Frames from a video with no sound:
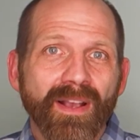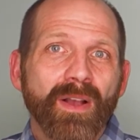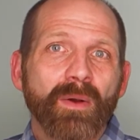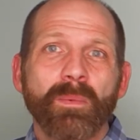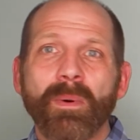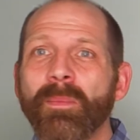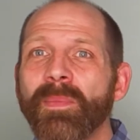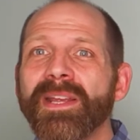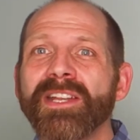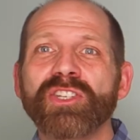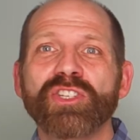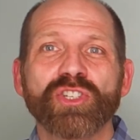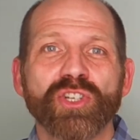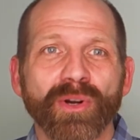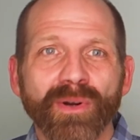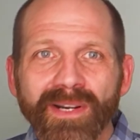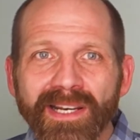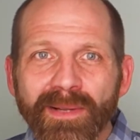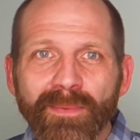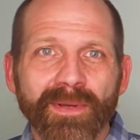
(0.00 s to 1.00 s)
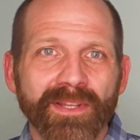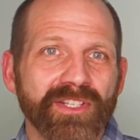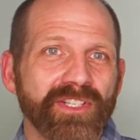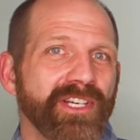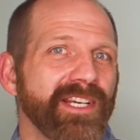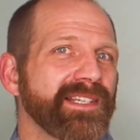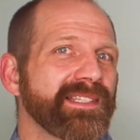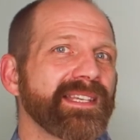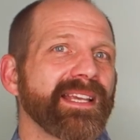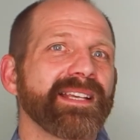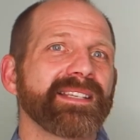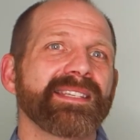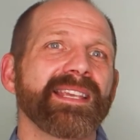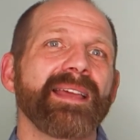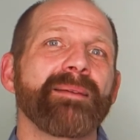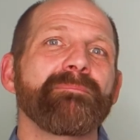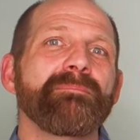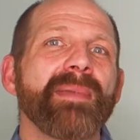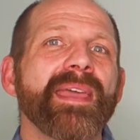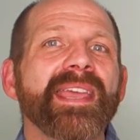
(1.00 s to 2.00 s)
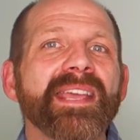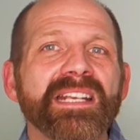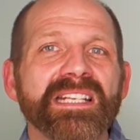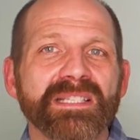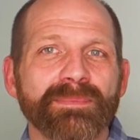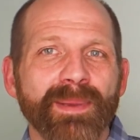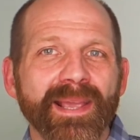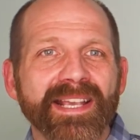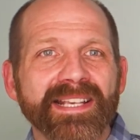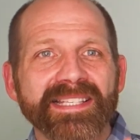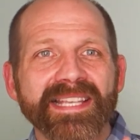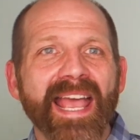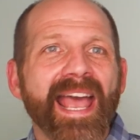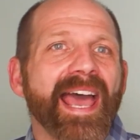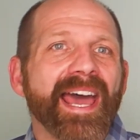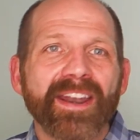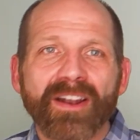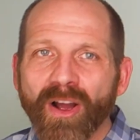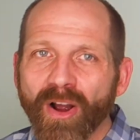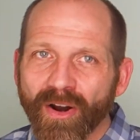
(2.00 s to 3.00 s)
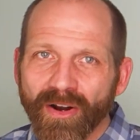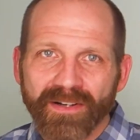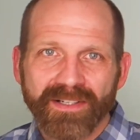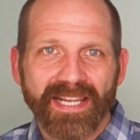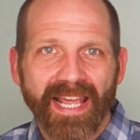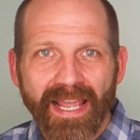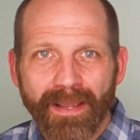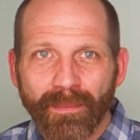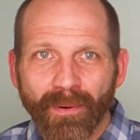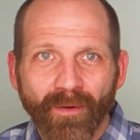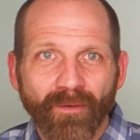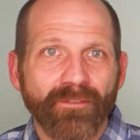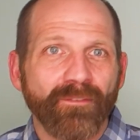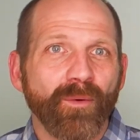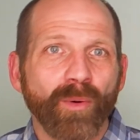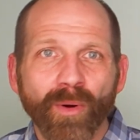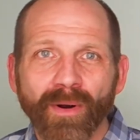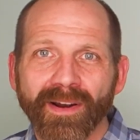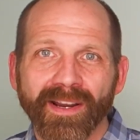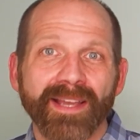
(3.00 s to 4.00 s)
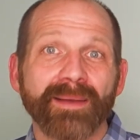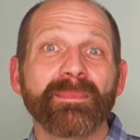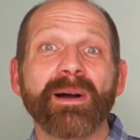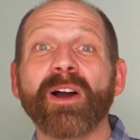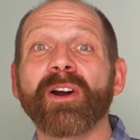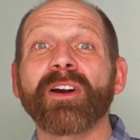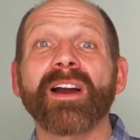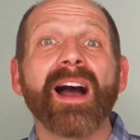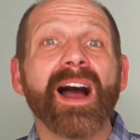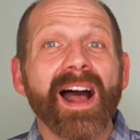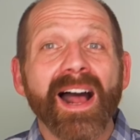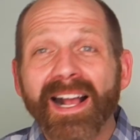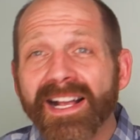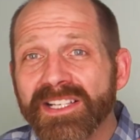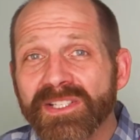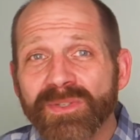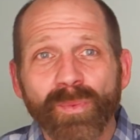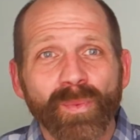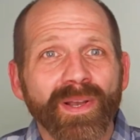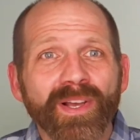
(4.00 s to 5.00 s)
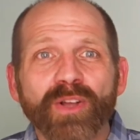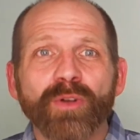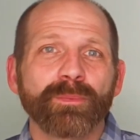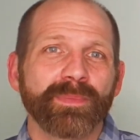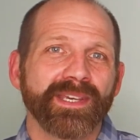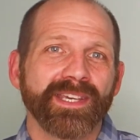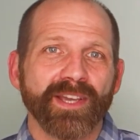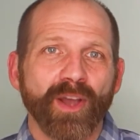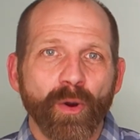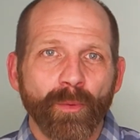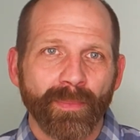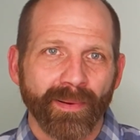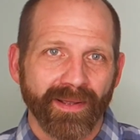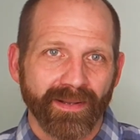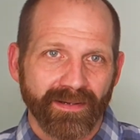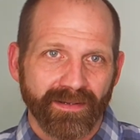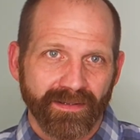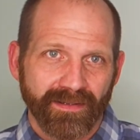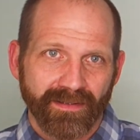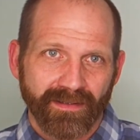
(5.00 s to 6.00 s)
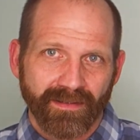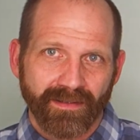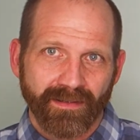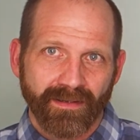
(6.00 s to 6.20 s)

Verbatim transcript: When we journey with Jesus and make space at our table for Him, our eyes will be opened